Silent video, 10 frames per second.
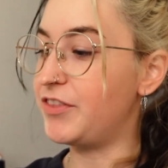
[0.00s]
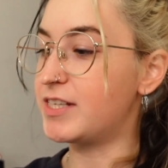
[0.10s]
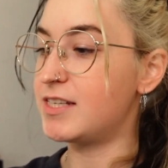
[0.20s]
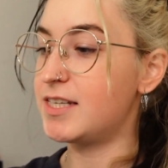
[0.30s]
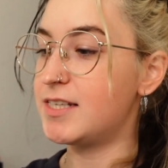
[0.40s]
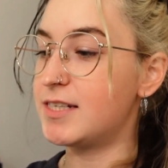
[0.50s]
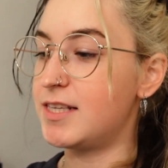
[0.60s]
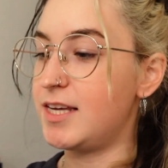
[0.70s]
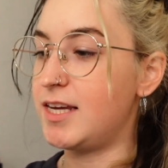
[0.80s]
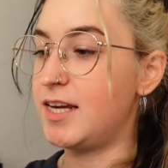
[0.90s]
This is
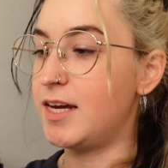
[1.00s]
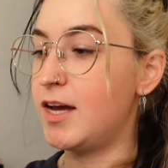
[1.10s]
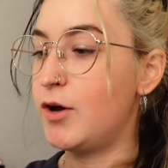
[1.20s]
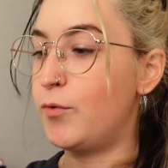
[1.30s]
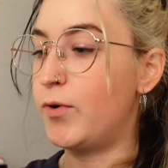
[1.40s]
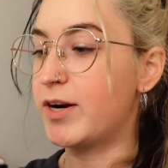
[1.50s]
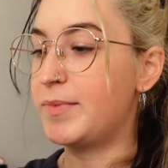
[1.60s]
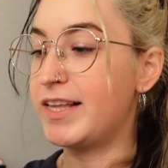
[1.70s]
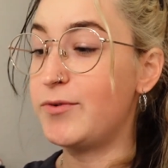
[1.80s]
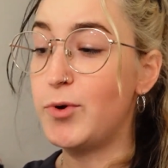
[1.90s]
the
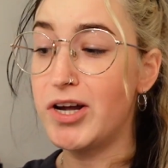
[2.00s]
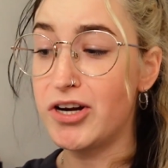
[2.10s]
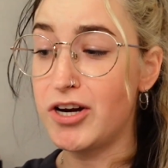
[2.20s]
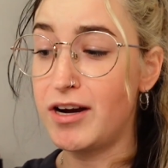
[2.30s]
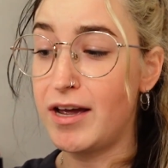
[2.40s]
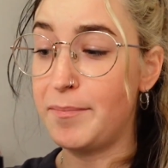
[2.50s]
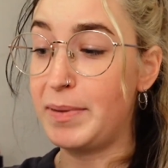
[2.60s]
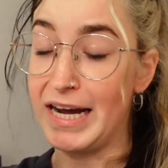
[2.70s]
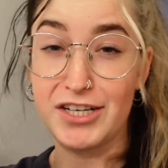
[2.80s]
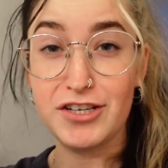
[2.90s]
watermelon water
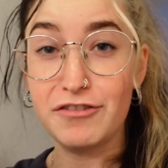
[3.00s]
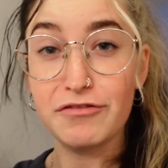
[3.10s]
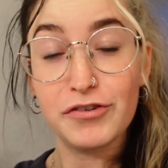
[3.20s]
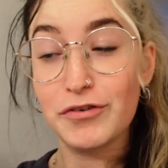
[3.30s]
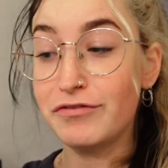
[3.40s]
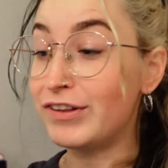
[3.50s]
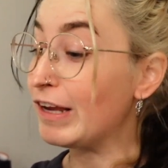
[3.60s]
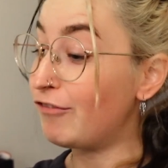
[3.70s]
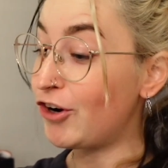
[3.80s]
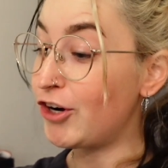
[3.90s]
passion fruit
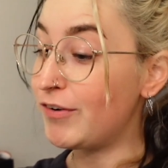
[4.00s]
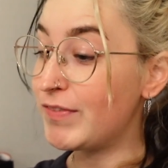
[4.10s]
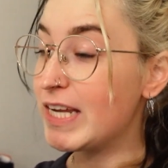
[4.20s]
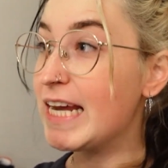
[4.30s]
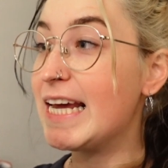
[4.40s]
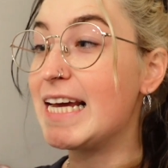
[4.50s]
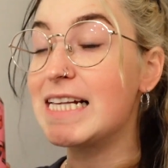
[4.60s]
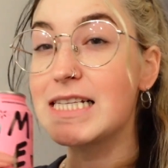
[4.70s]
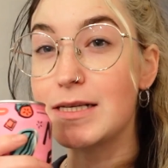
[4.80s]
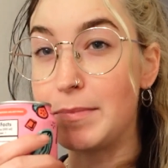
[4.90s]
flavor.
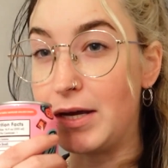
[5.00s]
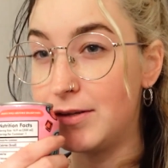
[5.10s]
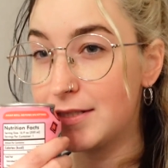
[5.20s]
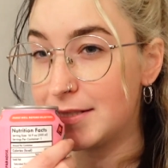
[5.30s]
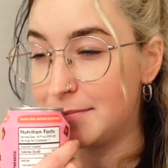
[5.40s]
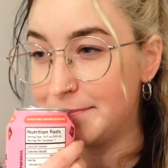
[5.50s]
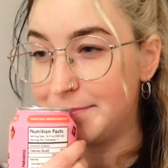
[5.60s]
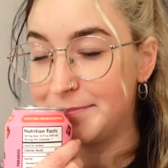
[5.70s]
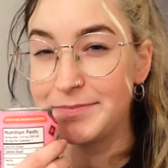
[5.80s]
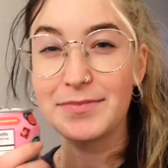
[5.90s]
It smells
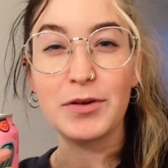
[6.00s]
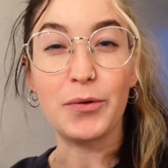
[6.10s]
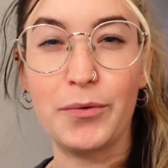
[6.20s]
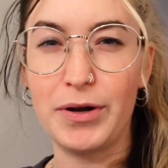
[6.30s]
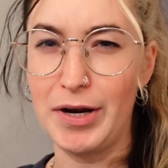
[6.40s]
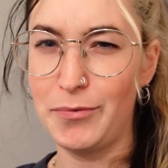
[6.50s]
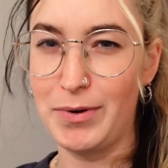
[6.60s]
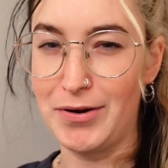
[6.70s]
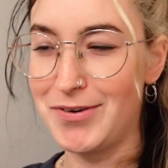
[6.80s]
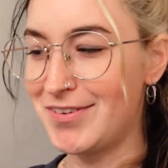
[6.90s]
kind of
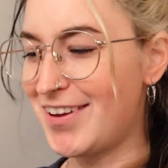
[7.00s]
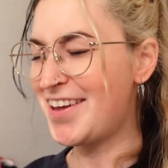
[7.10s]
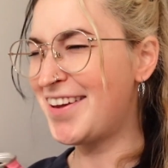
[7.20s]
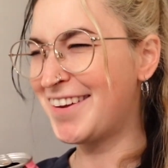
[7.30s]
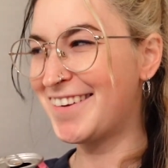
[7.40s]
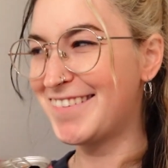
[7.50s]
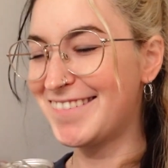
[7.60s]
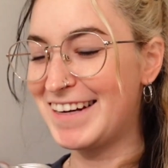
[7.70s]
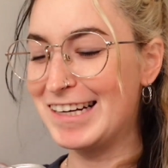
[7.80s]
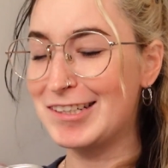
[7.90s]
weird,
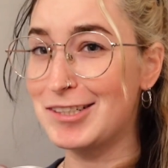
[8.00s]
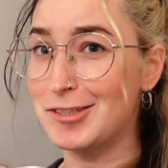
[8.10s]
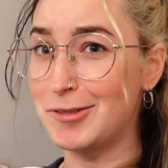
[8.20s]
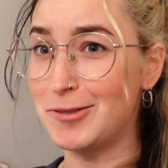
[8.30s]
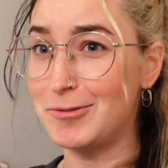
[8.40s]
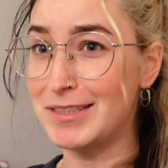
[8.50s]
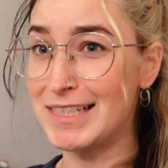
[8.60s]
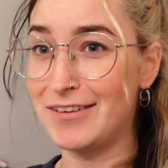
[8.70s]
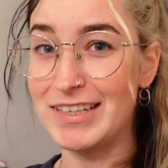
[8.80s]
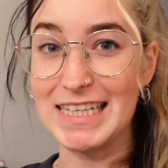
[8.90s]
so we'll
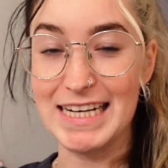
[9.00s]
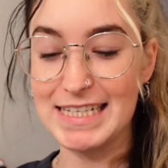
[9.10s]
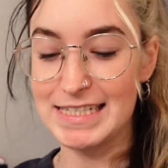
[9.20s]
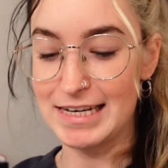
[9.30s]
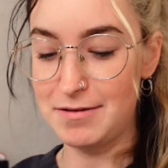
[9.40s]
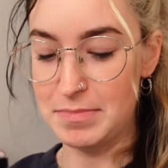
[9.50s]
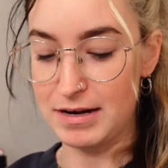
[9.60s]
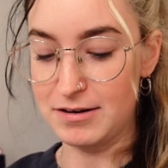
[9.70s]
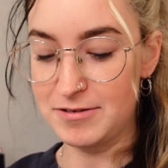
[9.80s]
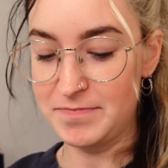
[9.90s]
see if it tastes any
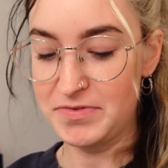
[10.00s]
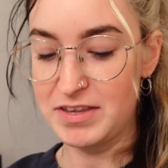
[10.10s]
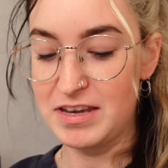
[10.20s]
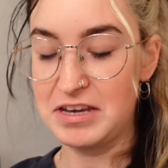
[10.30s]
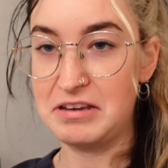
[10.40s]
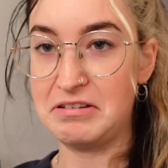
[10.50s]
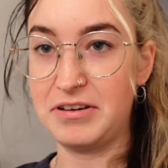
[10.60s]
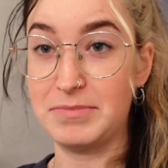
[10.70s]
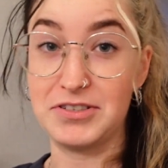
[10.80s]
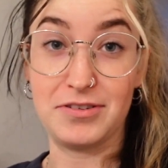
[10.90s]
better.
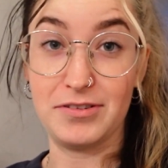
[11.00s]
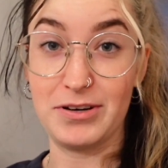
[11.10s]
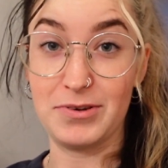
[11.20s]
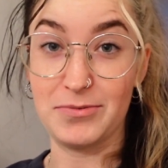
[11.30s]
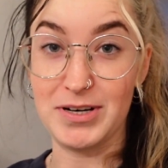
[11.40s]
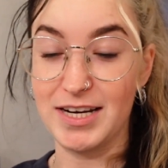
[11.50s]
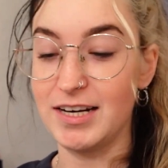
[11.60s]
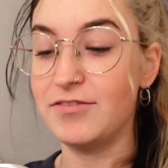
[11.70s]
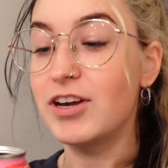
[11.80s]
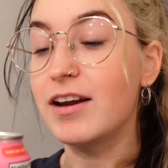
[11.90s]
I'm struggling with one
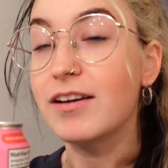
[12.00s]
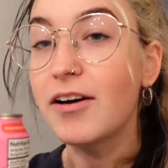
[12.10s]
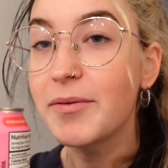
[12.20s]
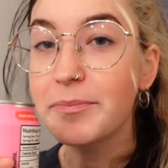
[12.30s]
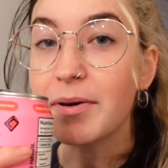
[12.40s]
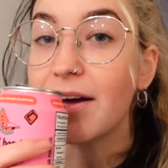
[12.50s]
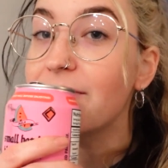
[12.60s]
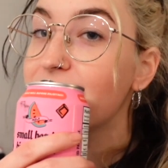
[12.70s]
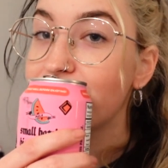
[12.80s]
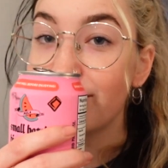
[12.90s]
hand if you can't tell, but
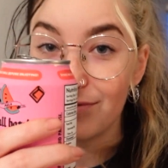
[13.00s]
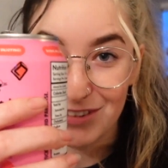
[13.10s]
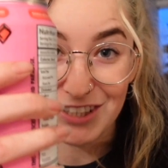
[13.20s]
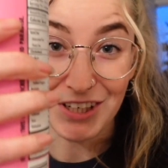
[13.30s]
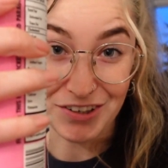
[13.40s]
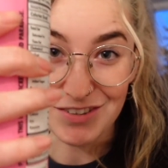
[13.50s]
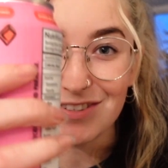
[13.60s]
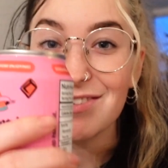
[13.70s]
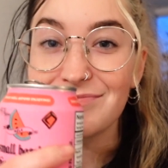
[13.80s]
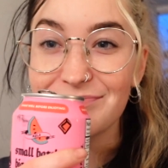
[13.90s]

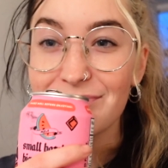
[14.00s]
cheers.